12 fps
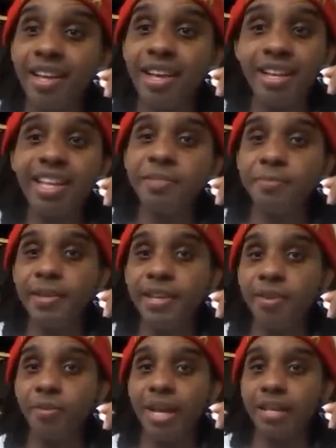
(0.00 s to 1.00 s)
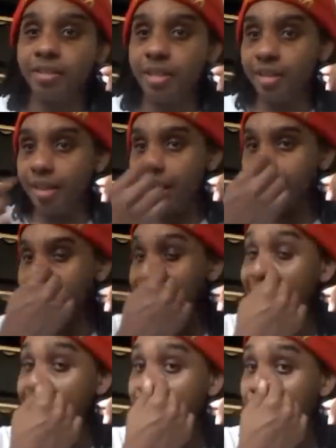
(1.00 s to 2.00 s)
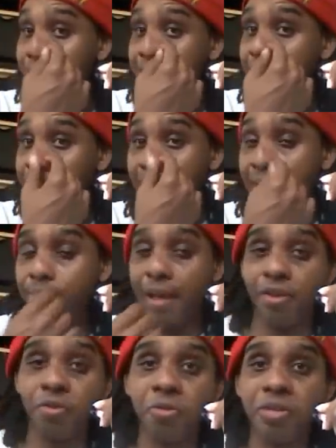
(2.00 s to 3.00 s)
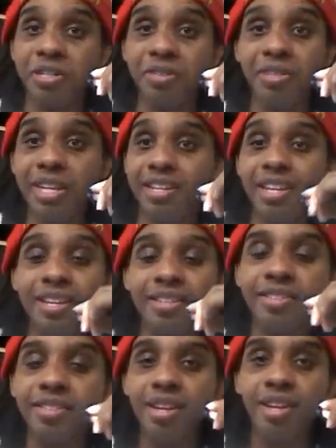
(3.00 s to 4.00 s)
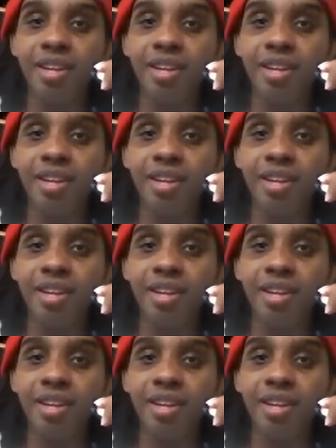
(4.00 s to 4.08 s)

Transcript: It is being wasted in the Andre the Giant Battle Royal. It is.